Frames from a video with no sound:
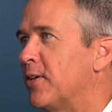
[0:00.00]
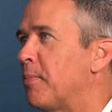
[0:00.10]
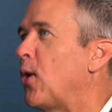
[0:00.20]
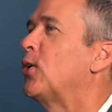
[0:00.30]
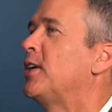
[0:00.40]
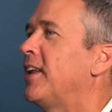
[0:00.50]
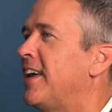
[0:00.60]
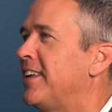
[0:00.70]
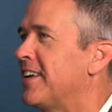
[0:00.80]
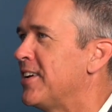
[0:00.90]
party
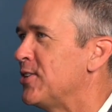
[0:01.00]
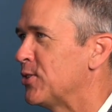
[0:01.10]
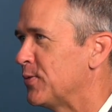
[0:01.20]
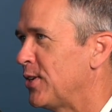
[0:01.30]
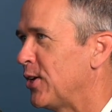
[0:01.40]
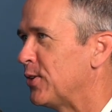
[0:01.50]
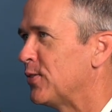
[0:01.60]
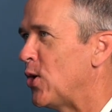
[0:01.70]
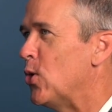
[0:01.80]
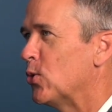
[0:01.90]
line days of
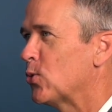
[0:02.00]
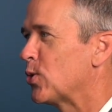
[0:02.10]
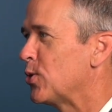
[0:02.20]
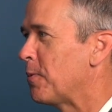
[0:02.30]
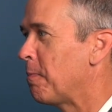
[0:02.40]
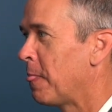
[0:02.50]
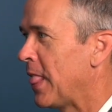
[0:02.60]
telephones, where you